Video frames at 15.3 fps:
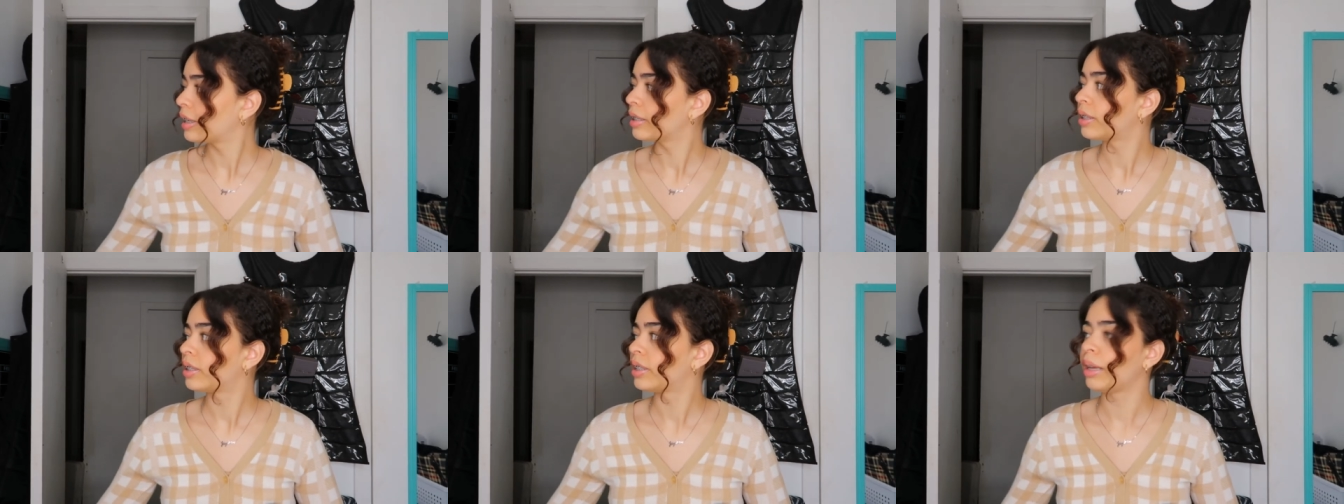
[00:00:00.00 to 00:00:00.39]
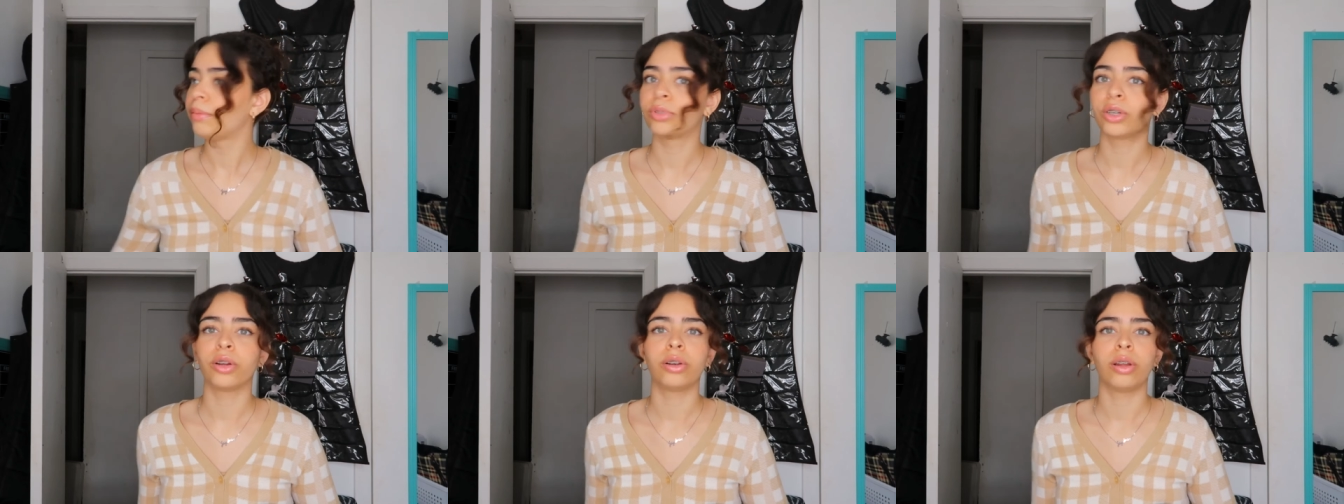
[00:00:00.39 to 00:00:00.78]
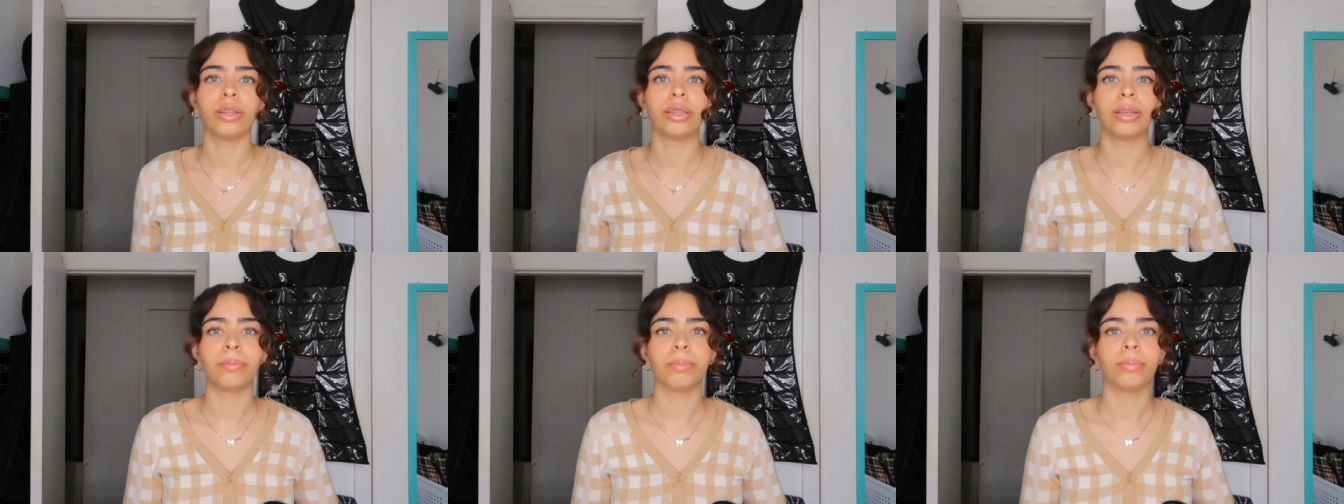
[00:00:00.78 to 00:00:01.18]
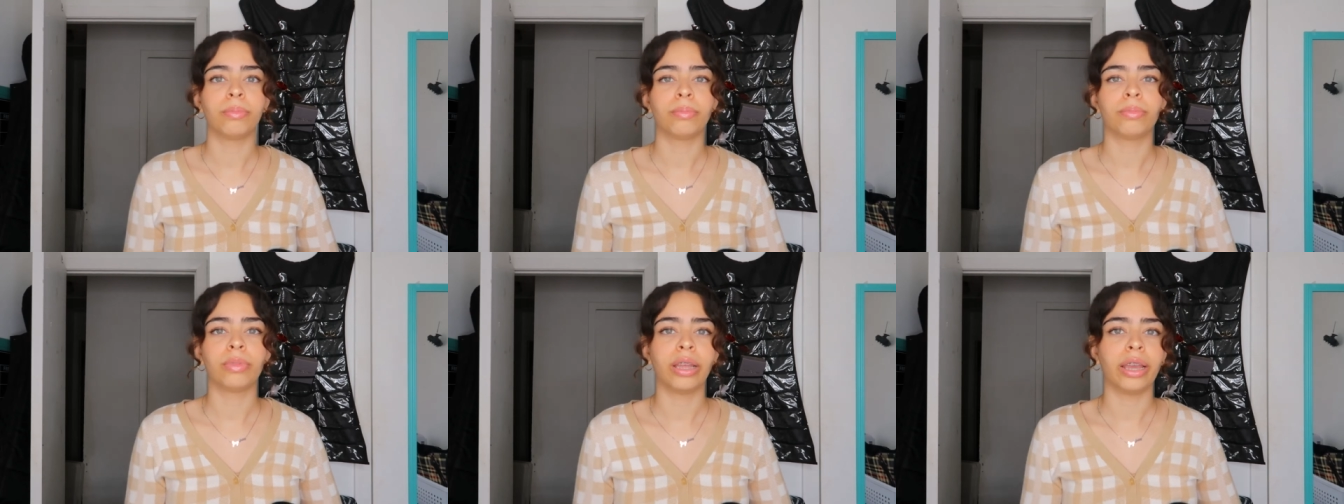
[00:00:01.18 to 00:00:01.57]
think it's the same Turn On lip
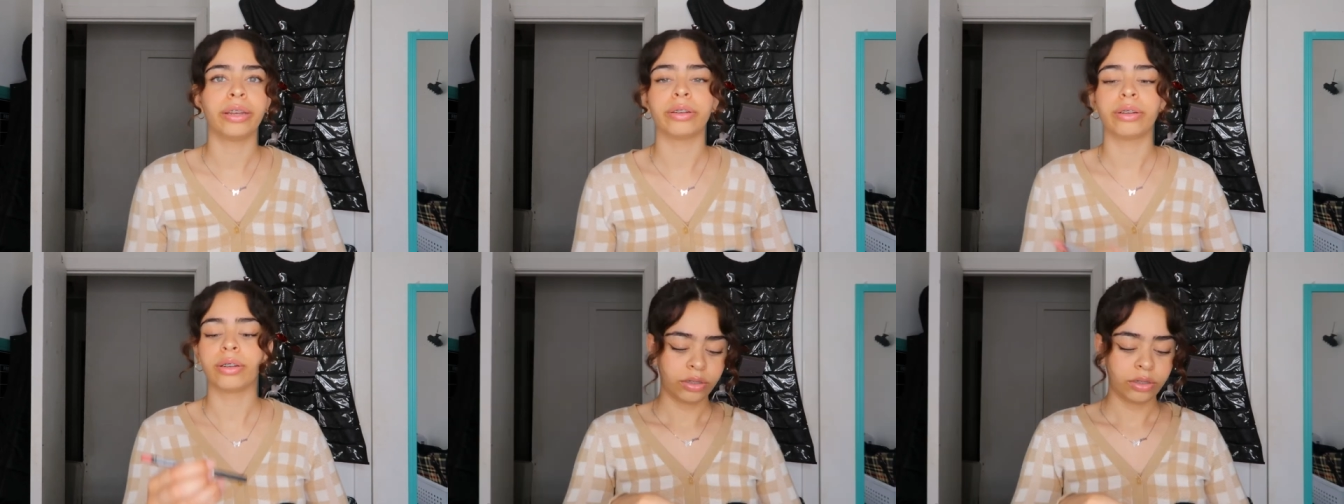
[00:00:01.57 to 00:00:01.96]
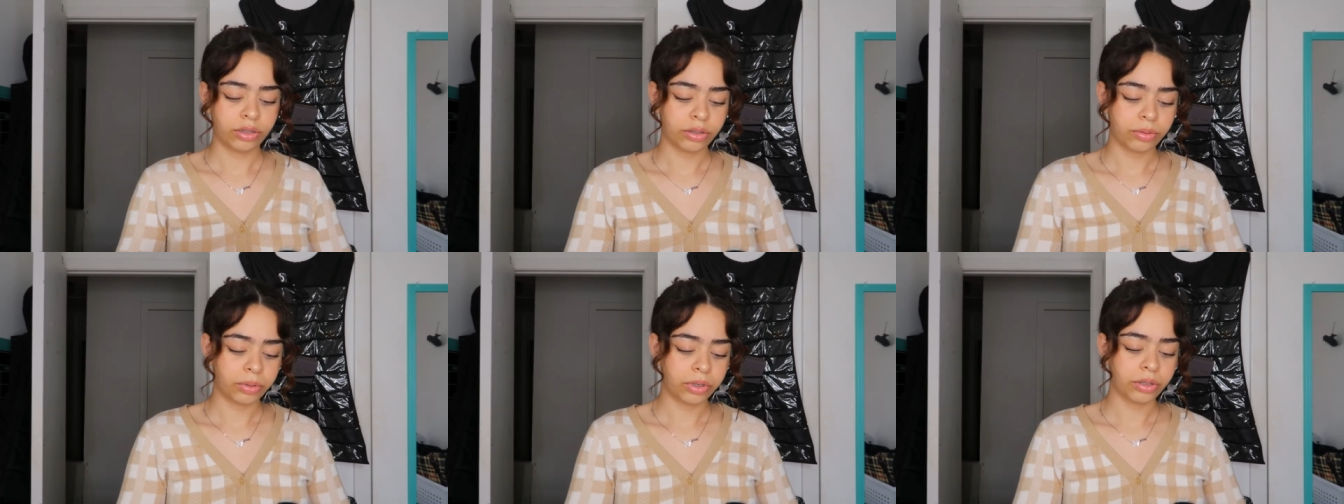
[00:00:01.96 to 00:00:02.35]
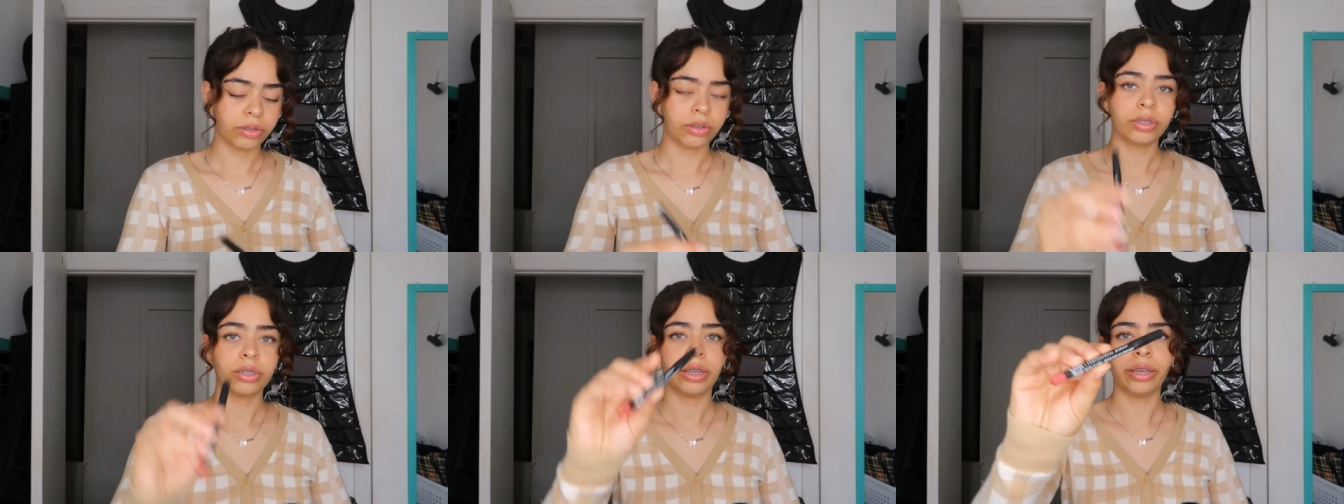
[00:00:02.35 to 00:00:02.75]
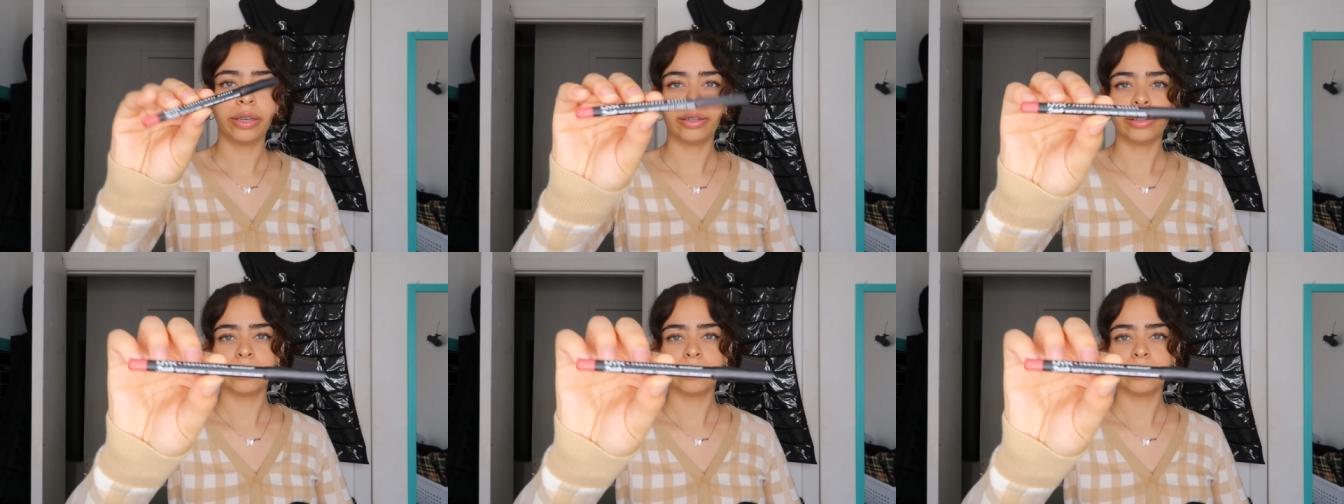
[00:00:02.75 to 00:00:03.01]
liner. This is what it looks like.